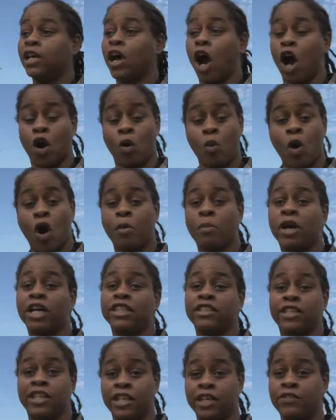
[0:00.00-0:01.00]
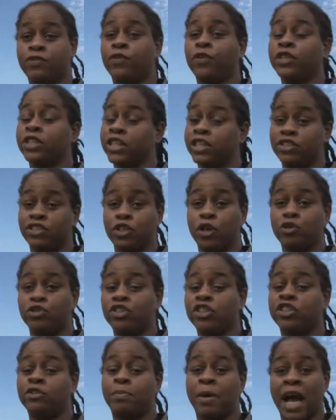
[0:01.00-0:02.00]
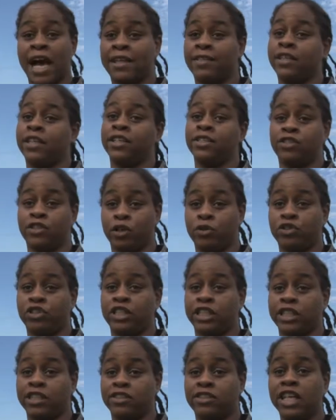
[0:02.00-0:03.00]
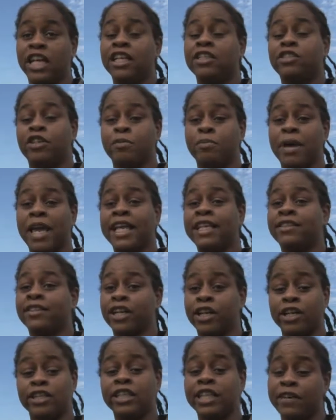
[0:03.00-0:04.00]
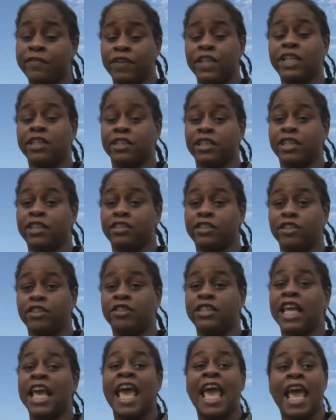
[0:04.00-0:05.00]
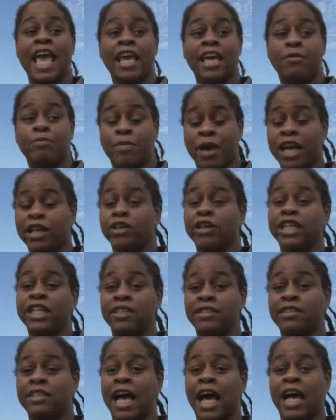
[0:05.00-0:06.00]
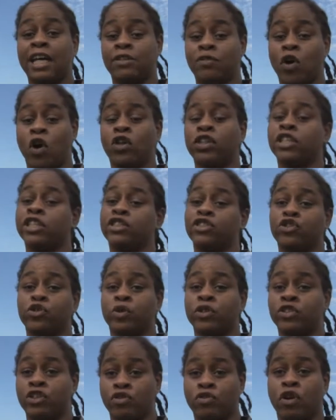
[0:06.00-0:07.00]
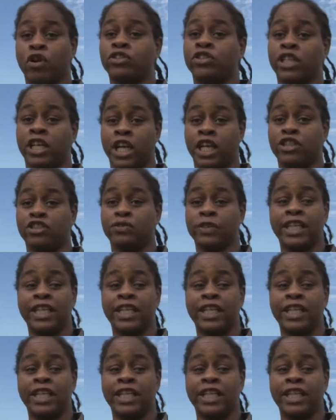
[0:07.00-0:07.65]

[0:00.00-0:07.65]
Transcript: O U R Walmart is here for the associates, by the associates, to make their living conditions better inside of all of their stores across the country.